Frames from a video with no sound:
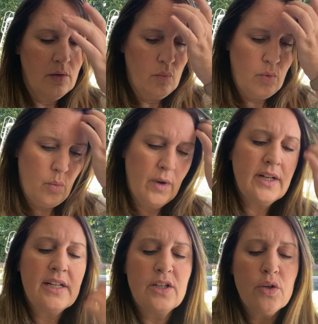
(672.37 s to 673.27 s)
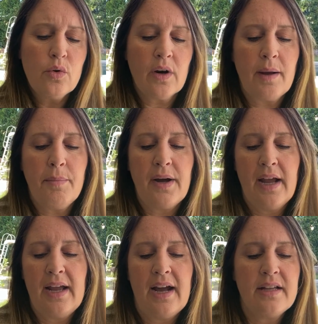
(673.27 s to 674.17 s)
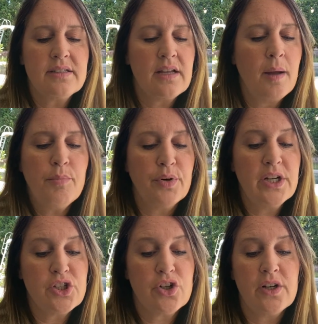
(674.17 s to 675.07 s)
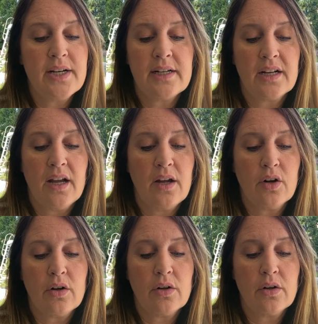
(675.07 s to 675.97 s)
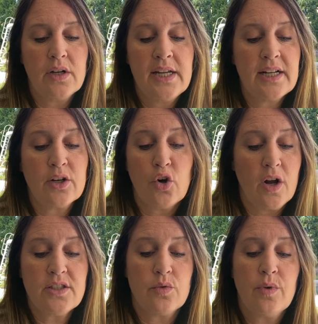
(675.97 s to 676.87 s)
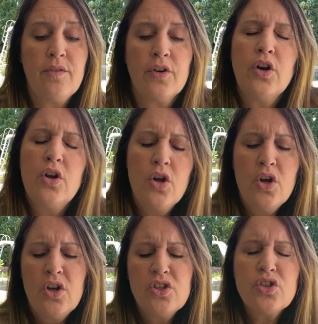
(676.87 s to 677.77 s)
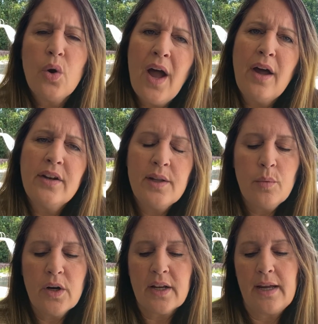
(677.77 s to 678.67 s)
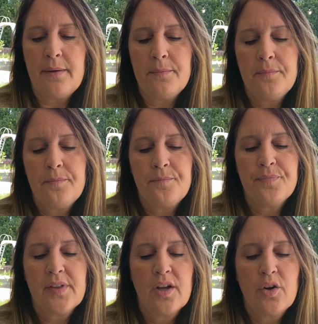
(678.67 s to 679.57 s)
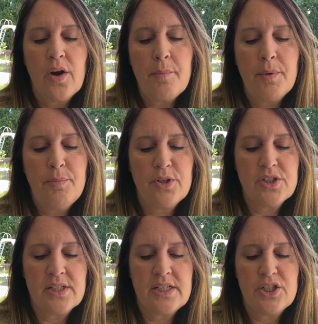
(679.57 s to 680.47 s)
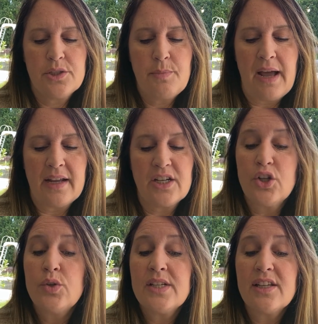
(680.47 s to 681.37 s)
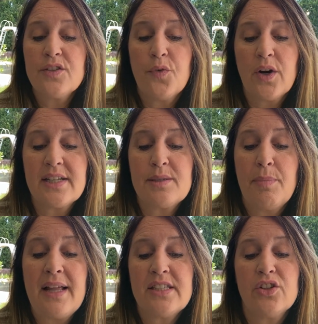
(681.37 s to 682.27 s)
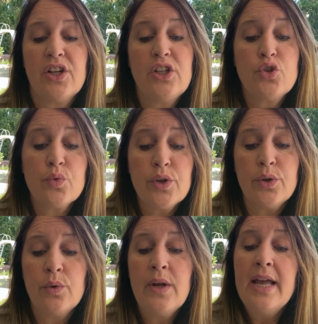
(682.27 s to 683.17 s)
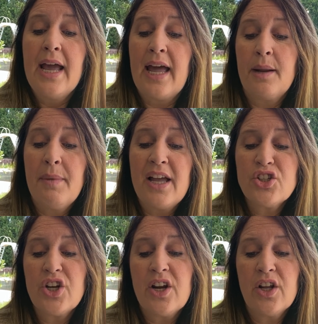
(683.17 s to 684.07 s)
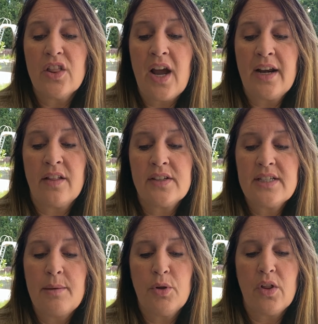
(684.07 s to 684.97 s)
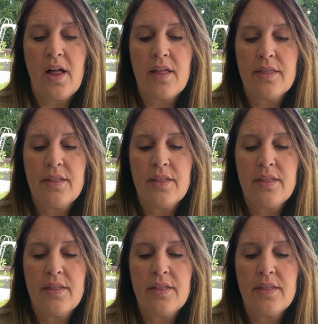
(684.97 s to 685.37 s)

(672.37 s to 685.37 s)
Well, what did he do, Grandpa? I asked. I'm pretty sure he didn't cross the river. So how did he work it? Grandpa pushed the dishes back, and using his fork as a pencil, he drew an imaginary line on the tablecloth.